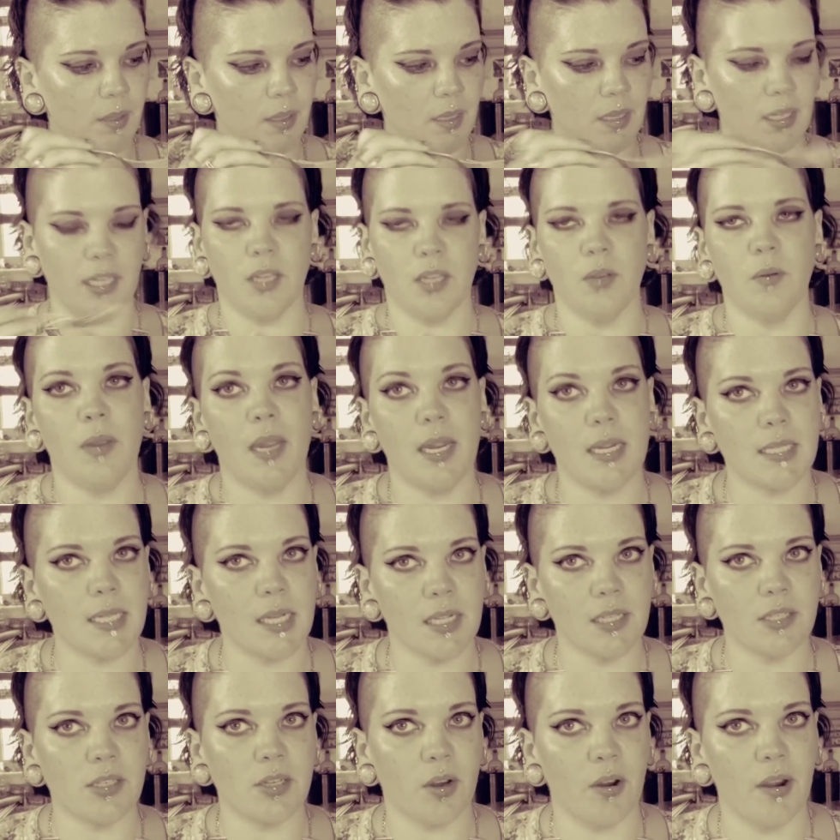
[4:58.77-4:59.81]
Like you can't tell
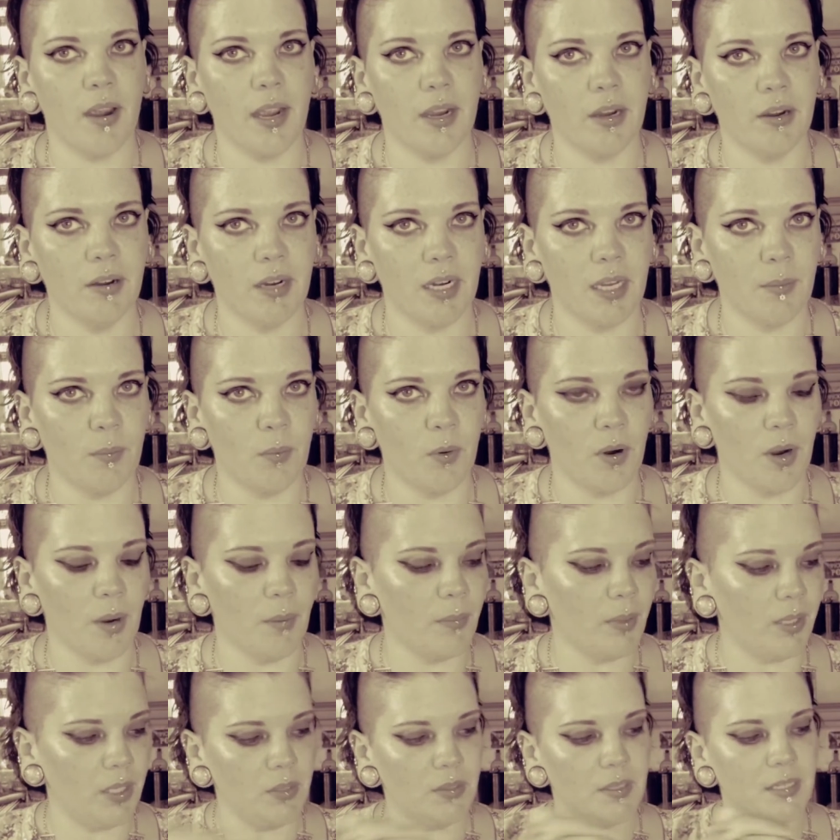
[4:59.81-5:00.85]
it's a cracker anymore,
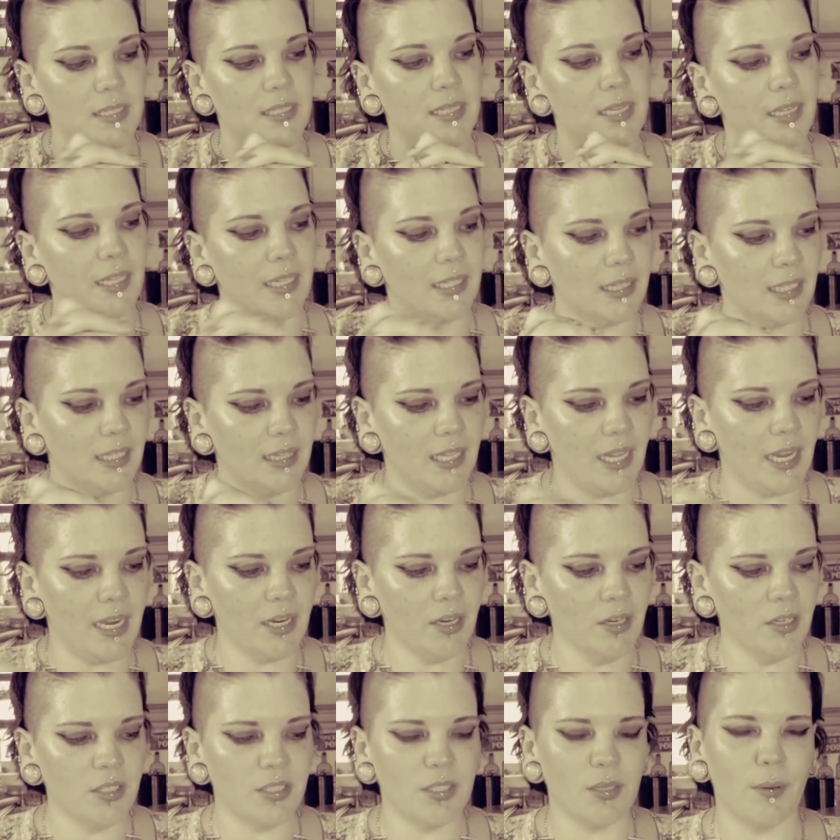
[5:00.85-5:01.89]
but you can see like the
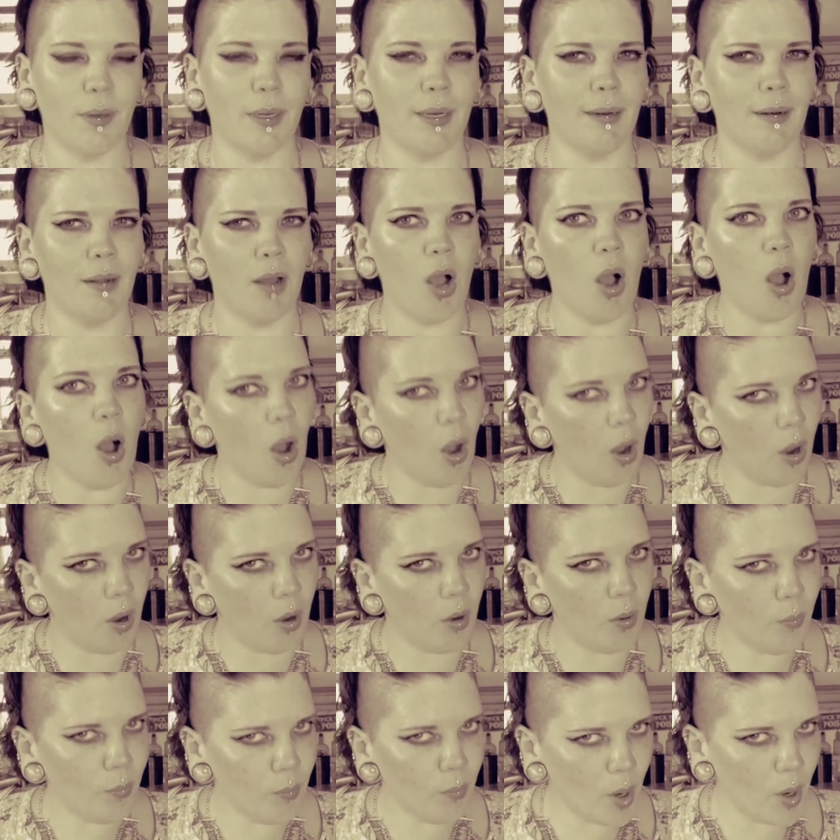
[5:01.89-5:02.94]
layer, so it
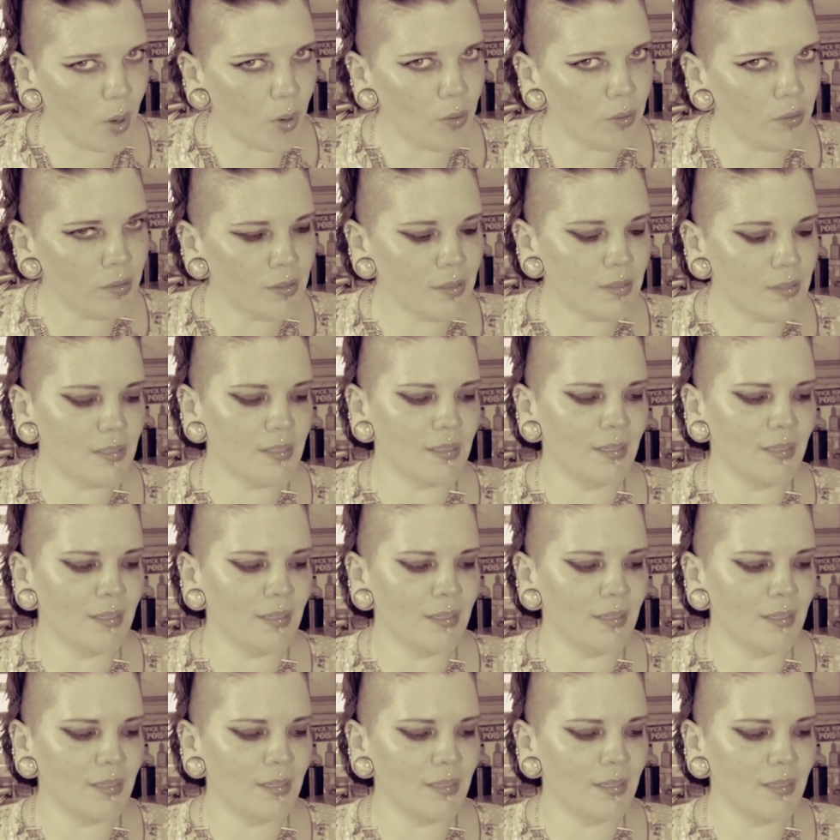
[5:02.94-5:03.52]
almost